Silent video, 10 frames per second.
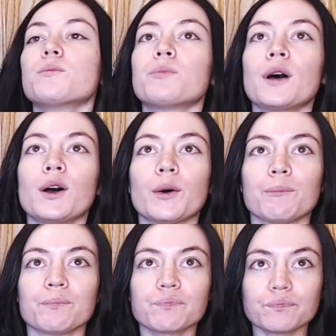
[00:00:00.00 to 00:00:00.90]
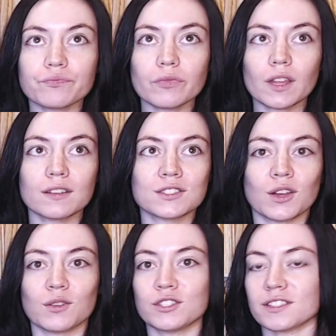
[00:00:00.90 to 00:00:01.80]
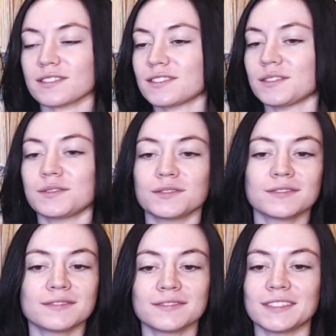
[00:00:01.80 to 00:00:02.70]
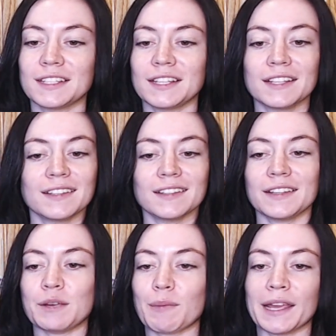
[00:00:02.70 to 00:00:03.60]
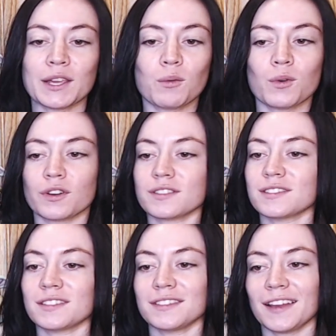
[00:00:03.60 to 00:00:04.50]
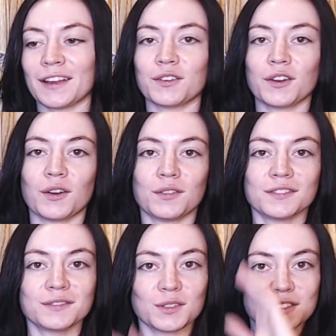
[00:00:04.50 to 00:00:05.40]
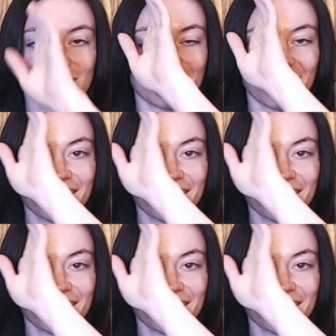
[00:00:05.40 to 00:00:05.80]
But um, so just it might get worse. I don't know. We'll see.